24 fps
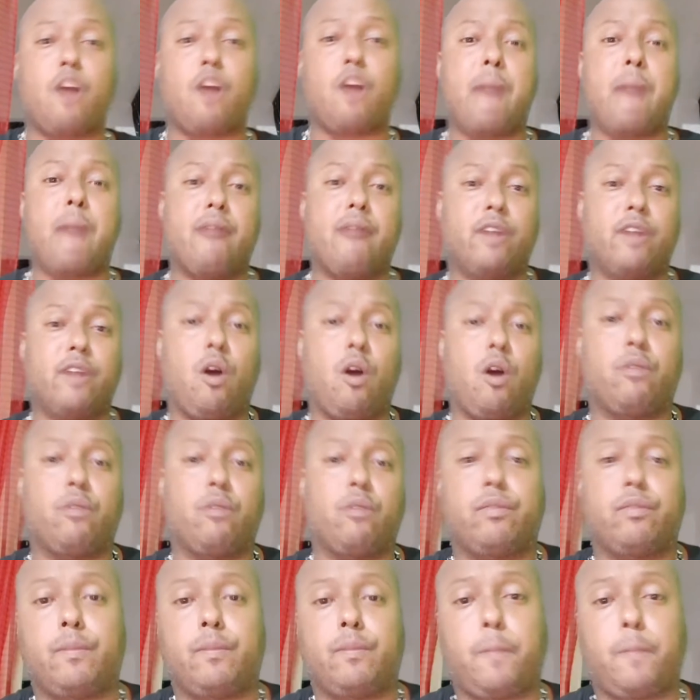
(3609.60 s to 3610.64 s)
mouthing off.
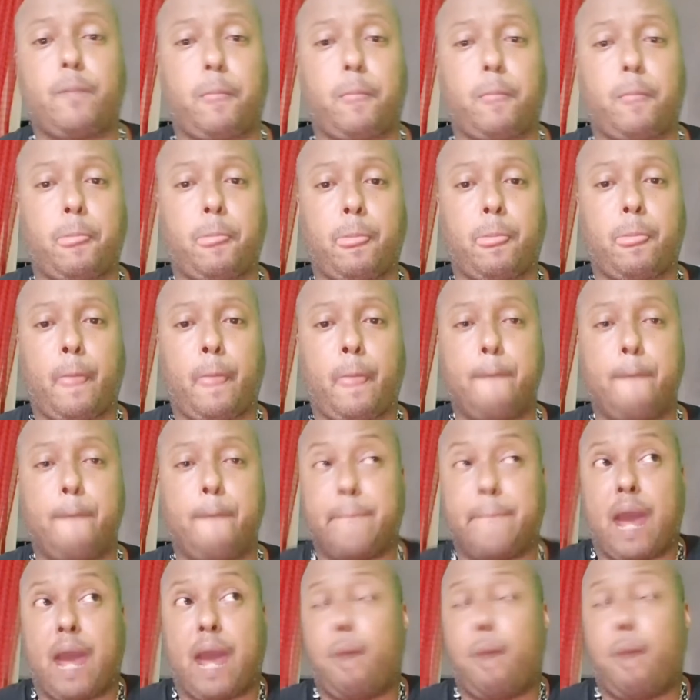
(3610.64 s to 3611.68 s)

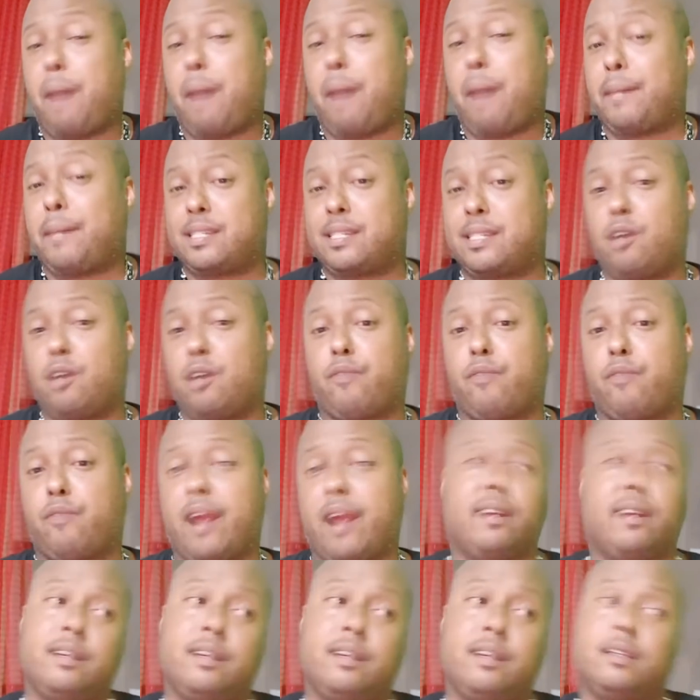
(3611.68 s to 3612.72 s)
Now I'm by myself, right?
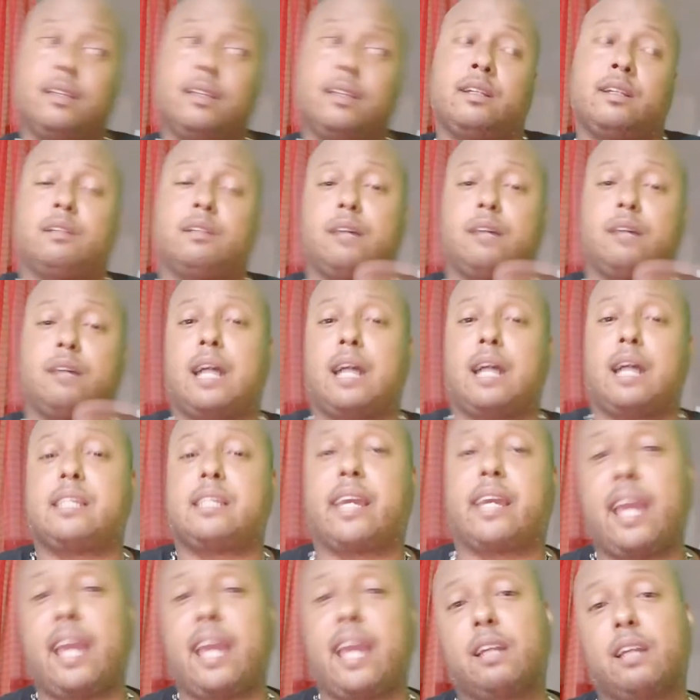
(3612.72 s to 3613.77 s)
I say,
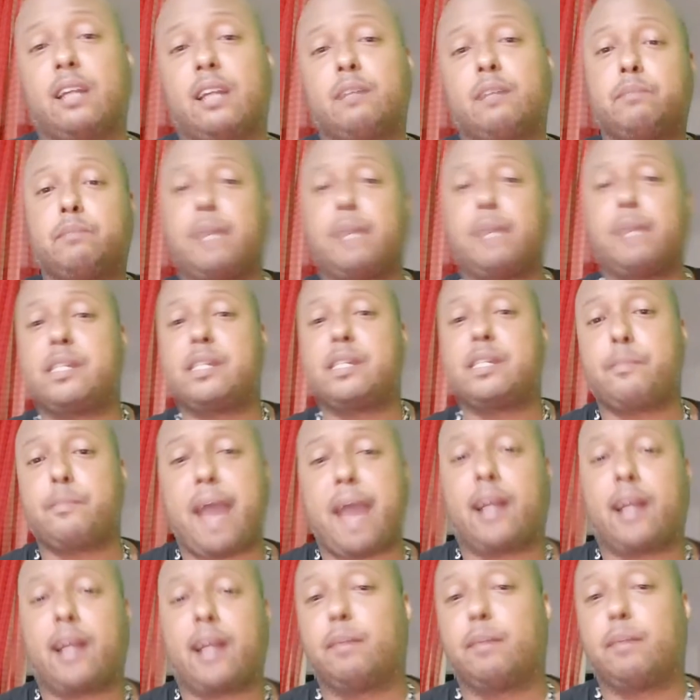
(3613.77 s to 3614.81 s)
Kayla, come give me some
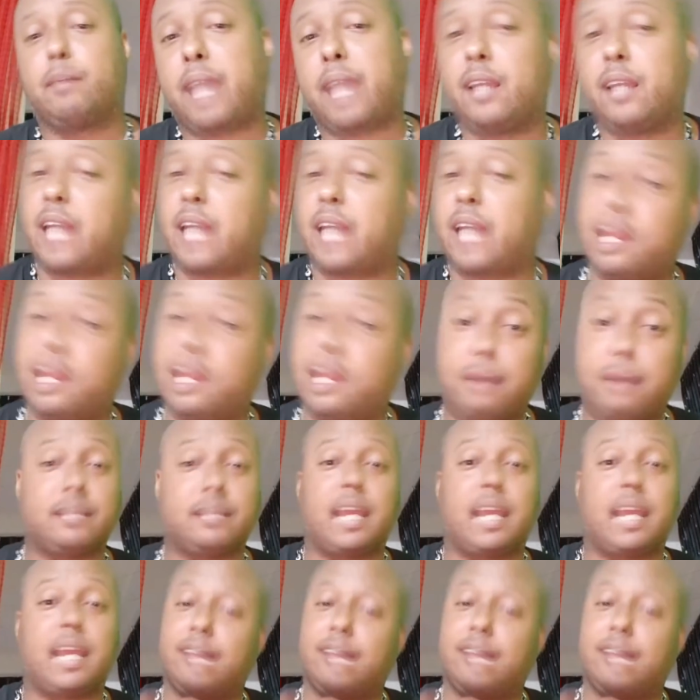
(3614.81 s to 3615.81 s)
backup. Kayla about that life.